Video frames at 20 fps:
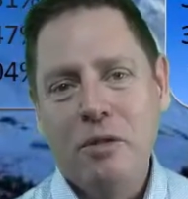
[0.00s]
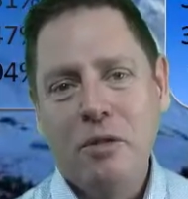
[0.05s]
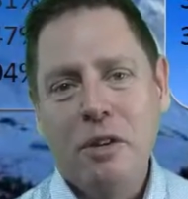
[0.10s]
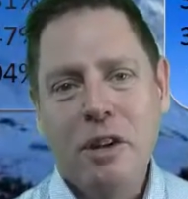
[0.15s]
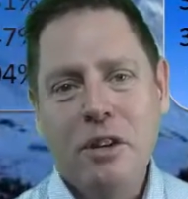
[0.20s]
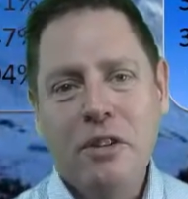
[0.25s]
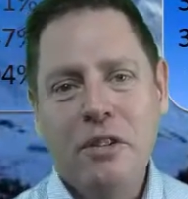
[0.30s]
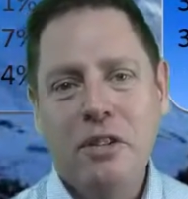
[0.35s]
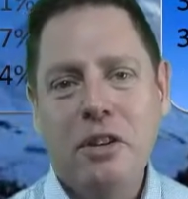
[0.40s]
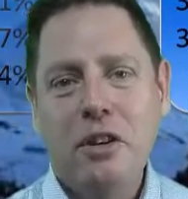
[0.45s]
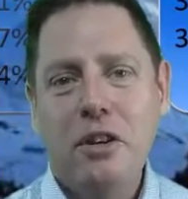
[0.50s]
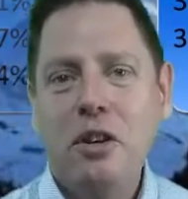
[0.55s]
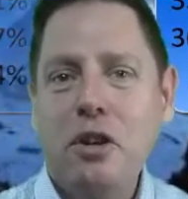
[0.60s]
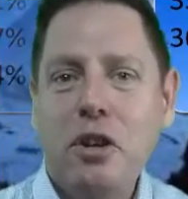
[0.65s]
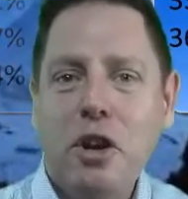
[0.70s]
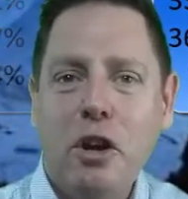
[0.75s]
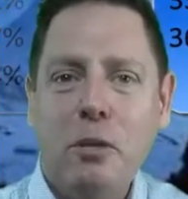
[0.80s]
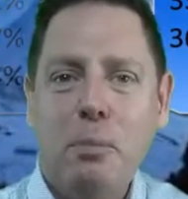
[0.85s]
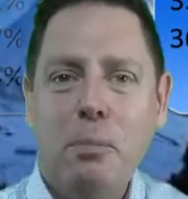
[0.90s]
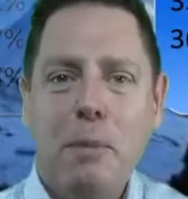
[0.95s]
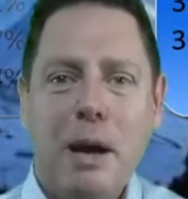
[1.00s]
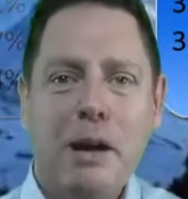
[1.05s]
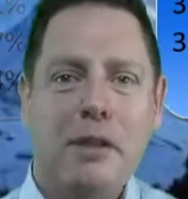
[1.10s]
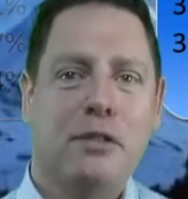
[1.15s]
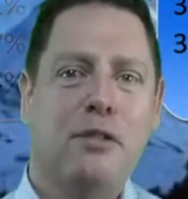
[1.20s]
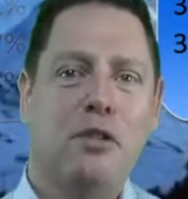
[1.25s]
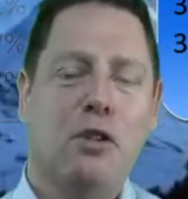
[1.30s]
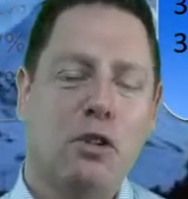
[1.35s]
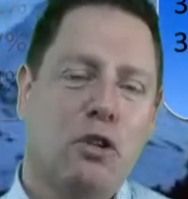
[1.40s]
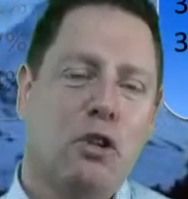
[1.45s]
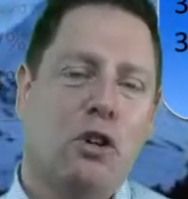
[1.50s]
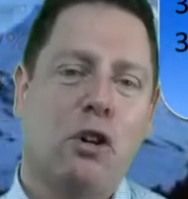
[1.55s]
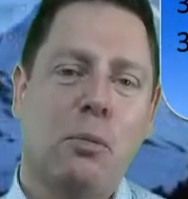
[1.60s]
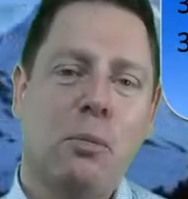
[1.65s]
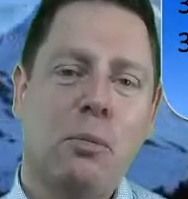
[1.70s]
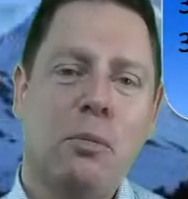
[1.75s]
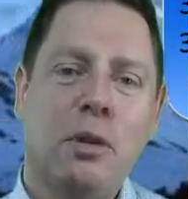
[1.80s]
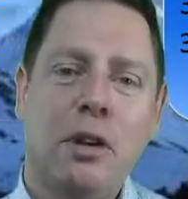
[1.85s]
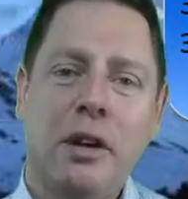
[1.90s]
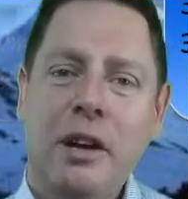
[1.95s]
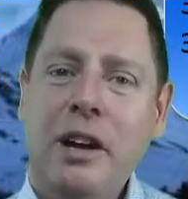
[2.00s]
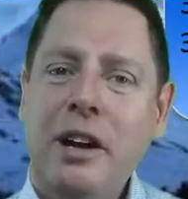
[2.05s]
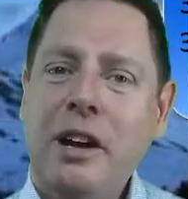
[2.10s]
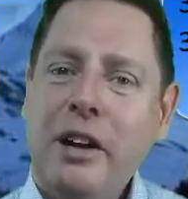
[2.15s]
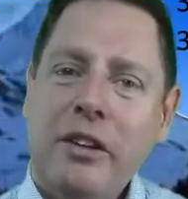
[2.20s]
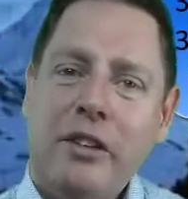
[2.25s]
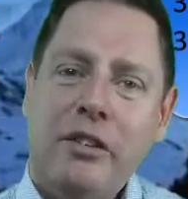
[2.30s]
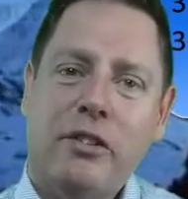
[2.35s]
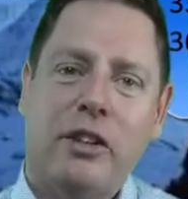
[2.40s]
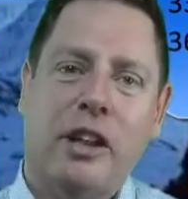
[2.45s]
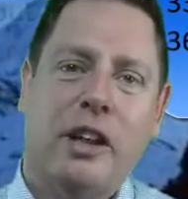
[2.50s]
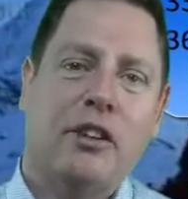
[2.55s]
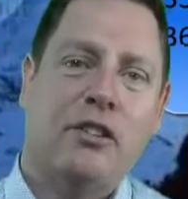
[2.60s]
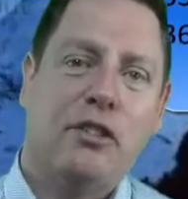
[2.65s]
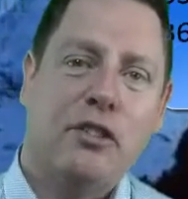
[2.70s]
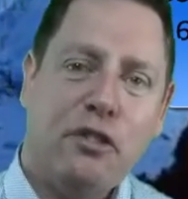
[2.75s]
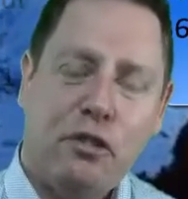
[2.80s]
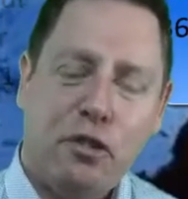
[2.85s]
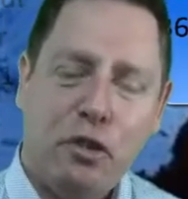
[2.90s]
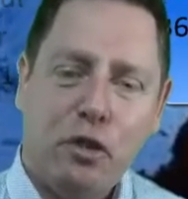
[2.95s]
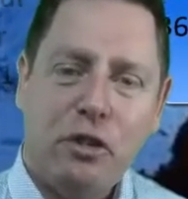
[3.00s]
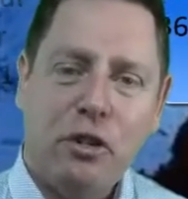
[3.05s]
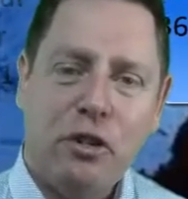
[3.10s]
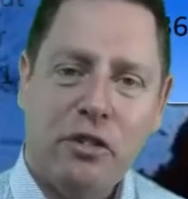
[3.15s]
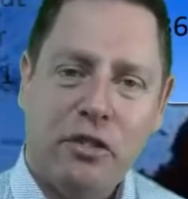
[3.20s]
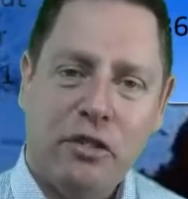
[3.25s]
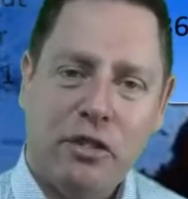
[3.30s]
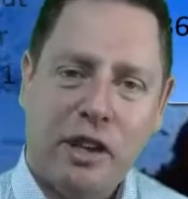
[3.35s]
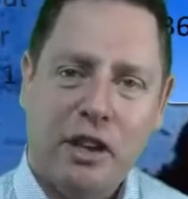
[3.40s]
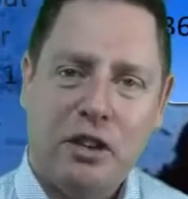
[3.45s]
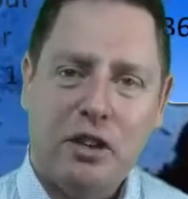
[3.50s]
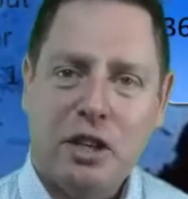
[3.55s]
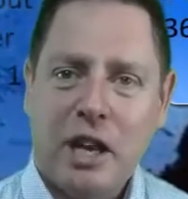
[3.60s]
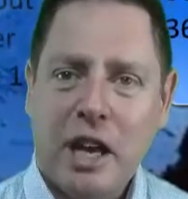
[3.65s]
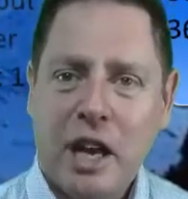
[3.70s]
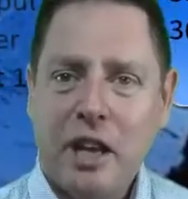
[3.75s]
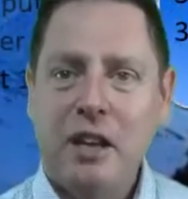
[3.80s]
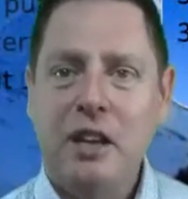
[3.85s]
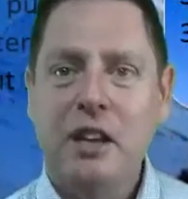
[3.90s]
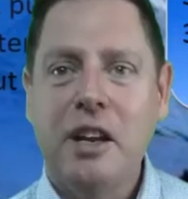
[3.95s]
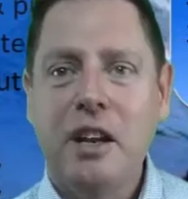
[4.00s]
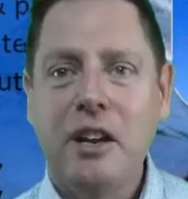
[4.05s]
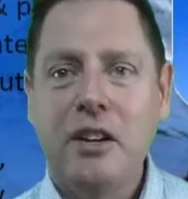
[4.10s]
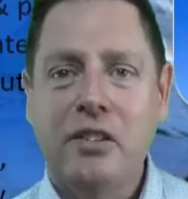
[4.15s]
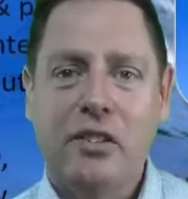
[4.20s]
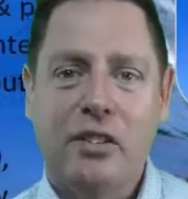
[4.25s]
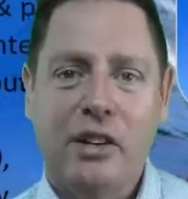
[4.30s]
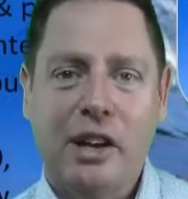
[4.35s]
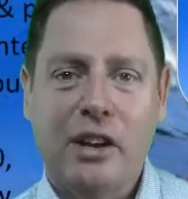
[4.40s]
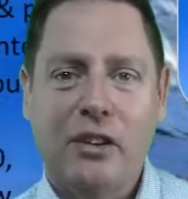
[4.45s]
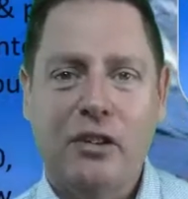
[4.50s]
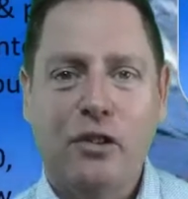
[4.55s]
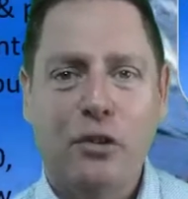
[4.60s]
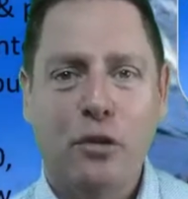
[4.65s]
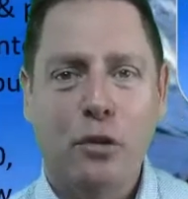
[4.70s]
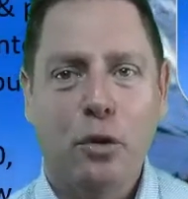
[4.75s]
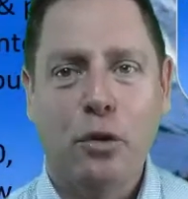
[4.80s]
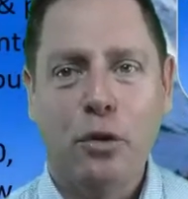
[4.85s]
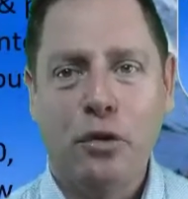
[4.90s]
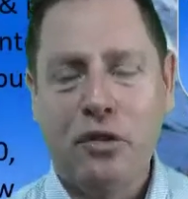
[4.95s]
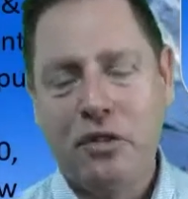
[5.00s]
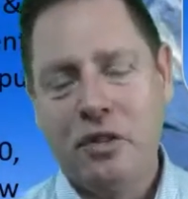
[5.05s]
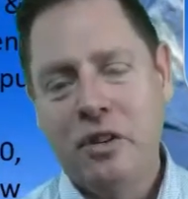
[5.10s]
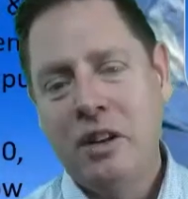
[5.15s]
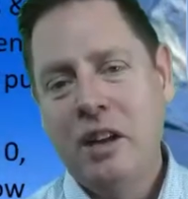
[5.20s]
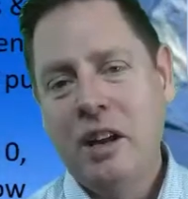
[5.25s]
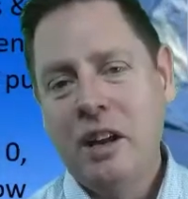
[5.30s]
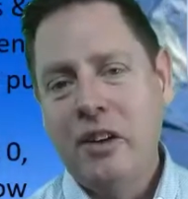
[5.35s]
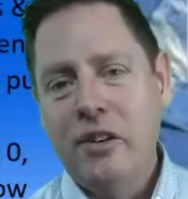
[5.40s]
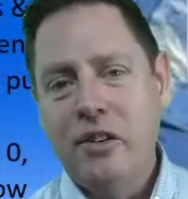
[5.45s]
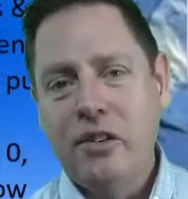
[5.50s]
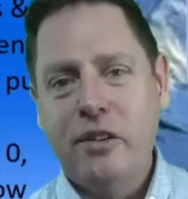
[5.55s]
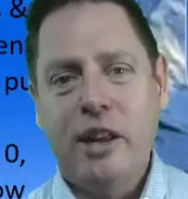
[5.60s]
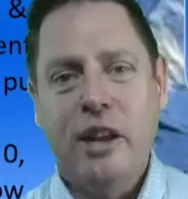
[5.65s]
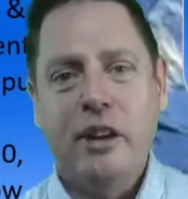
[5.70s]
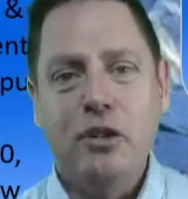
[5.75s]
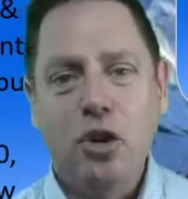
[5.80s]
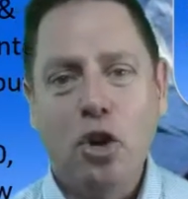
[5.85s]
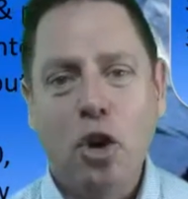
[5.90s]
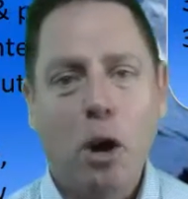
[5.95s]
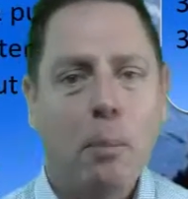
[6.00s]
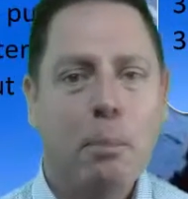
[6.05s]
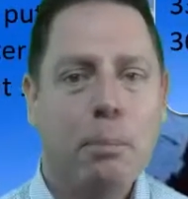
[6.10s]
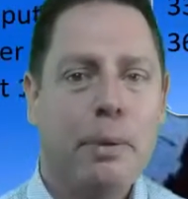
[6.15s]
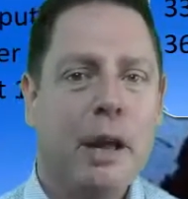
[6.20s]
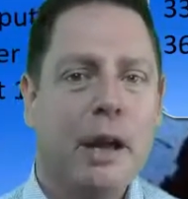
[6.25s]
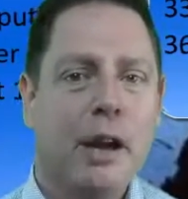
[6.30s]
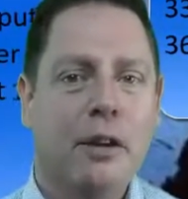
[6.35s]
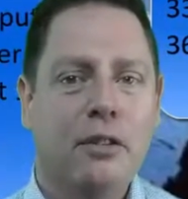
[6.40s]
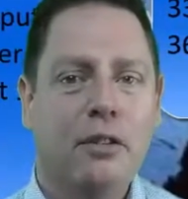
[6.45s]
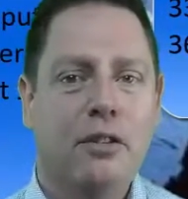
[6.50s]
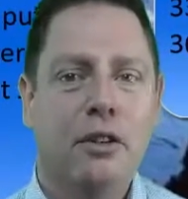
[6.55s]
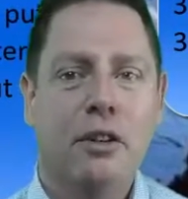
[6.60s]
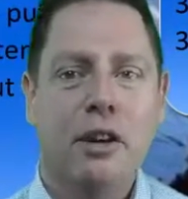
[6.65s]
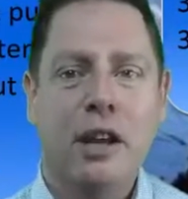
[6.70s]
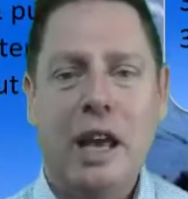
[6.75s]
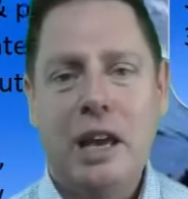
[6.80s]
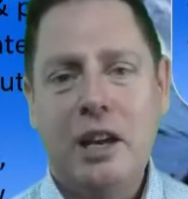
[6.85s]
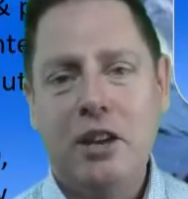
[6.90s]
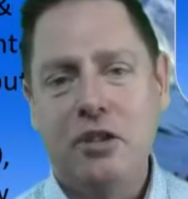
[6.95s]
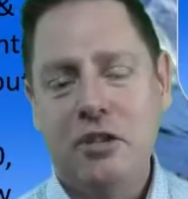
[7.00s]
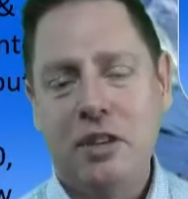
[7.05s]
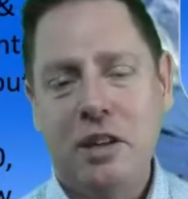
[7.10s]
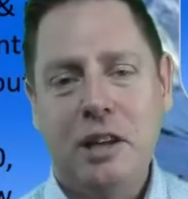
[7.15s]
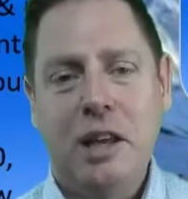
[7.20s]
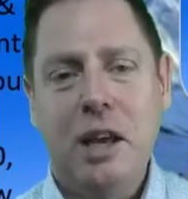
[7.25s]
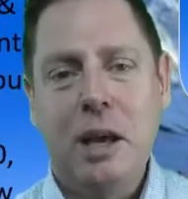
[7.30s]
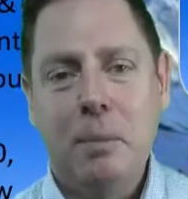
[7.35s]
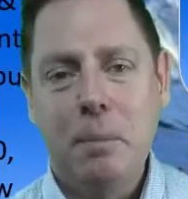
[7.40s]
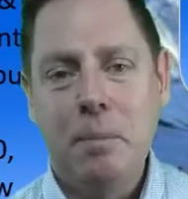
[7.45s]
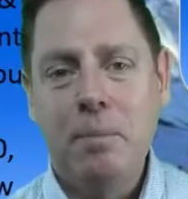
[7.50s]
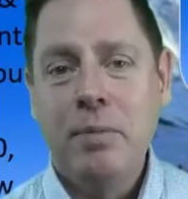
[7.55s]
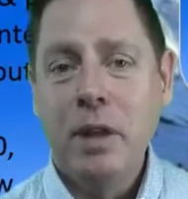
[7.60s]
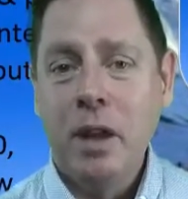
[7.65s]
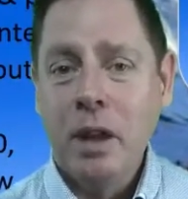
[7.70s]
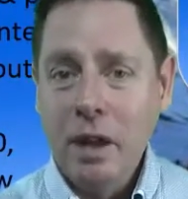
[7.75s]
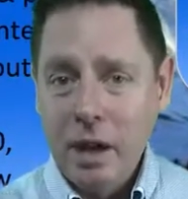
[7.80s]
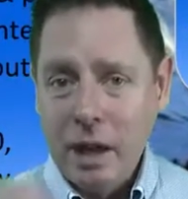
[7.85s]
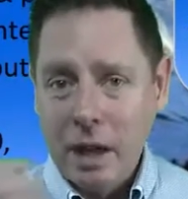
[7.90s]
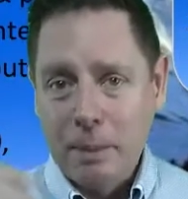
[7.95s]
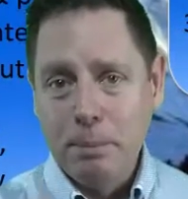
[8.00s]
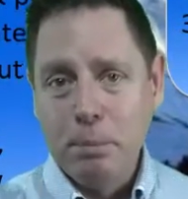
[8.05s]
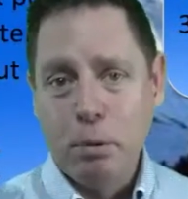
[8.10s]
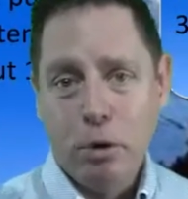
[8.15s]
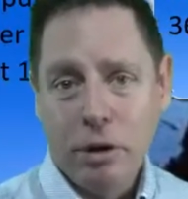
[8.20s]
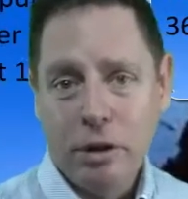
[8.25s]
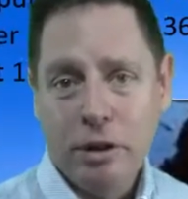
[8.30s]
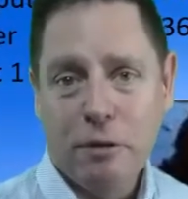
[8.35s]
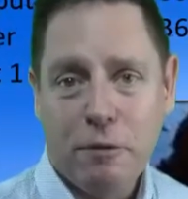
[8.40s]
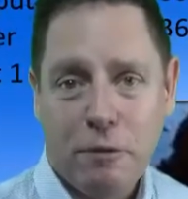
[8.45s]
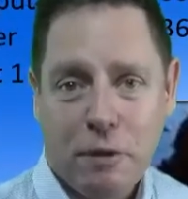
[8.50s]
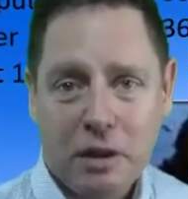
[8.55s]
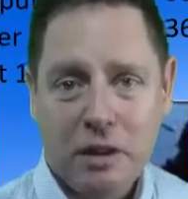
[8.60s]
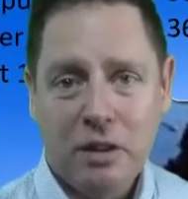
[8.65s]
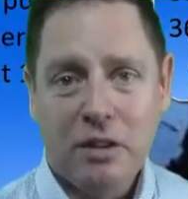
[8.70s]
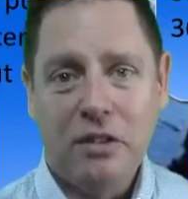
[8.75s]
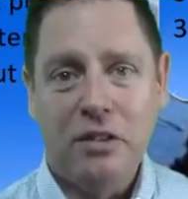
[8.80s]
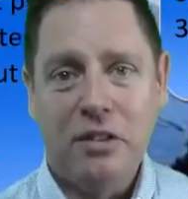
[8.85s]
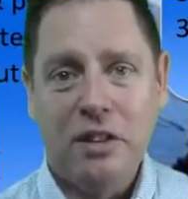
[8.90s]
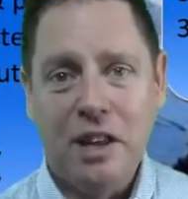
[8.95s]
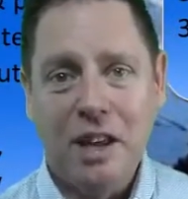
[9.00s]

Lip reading: right? So you can go to math.com/student/calculator/source/compound.htm and put in the figures